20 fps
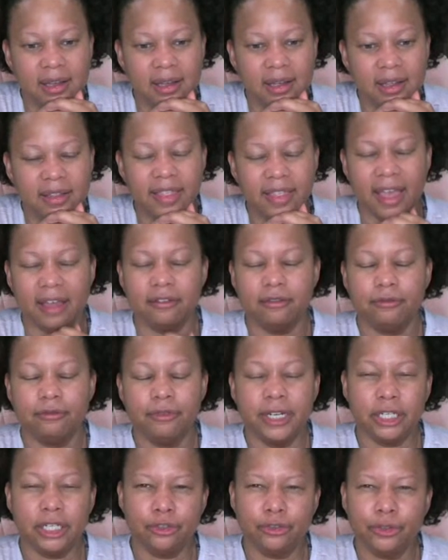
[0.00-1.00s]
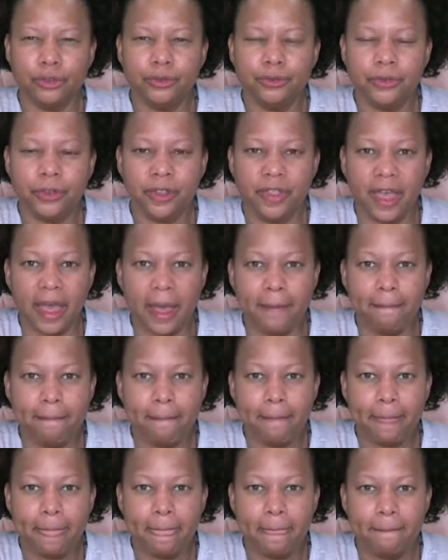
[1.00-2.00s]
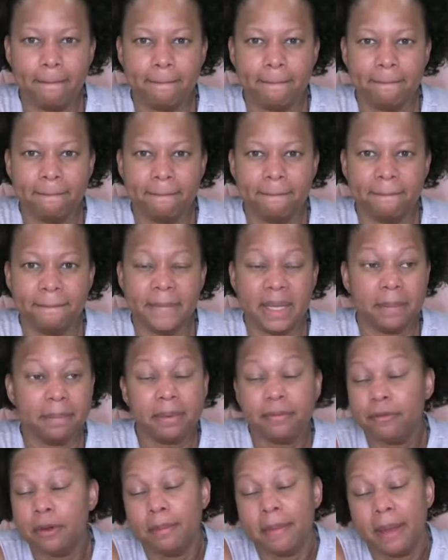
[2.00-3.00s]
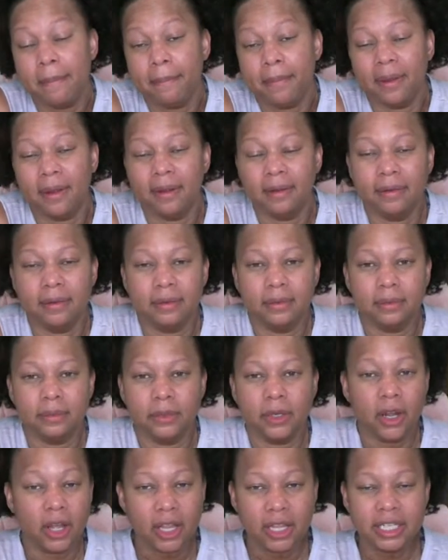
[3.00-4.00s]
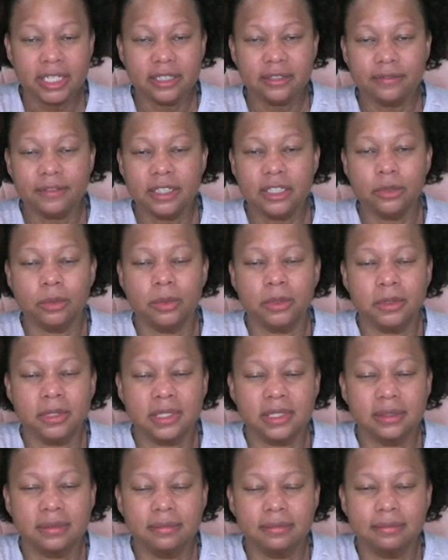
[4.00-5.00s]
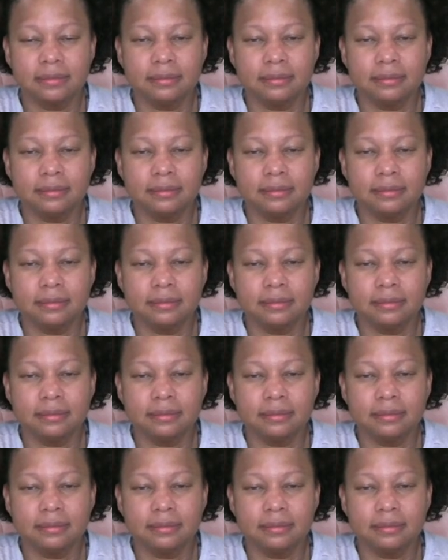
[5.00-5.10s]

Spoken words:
that ring true for them. Remember, we're all individuals.